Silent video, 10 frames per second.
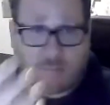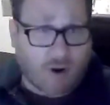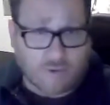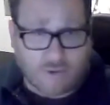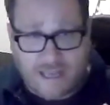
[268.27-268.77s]

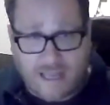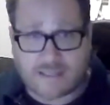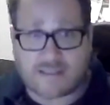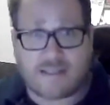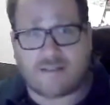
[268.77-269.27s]
borrow
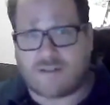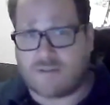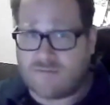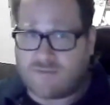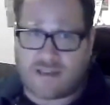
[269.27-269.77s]
against it to
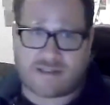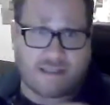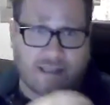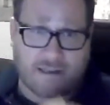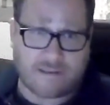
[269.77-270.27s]

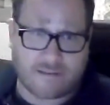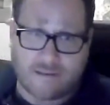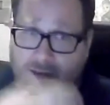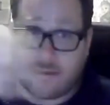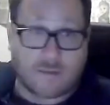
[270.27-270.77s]
invest in
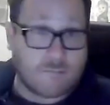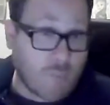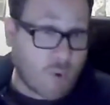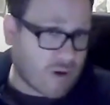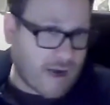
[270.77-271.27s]

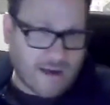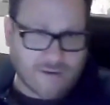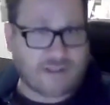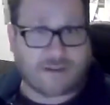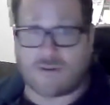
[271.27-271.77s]
more housing.